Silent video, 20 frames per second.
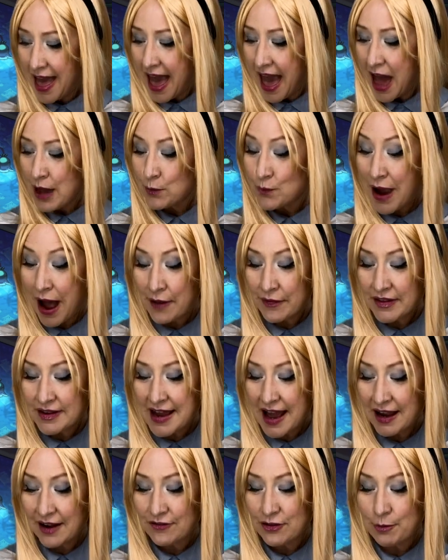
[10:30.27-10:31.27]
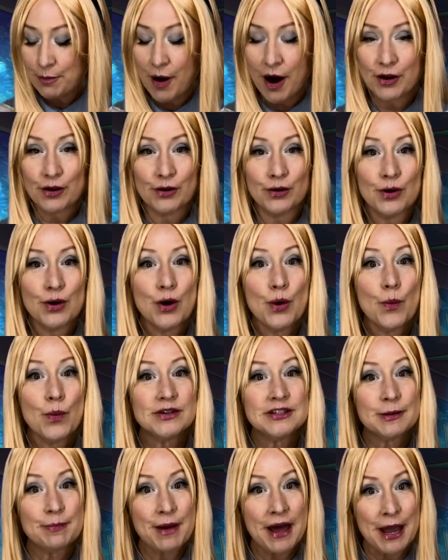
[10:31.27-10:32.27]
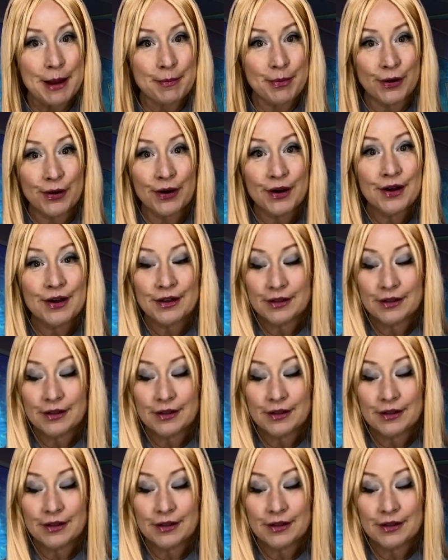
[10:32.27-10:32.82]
And round the neck of the bottle was a paper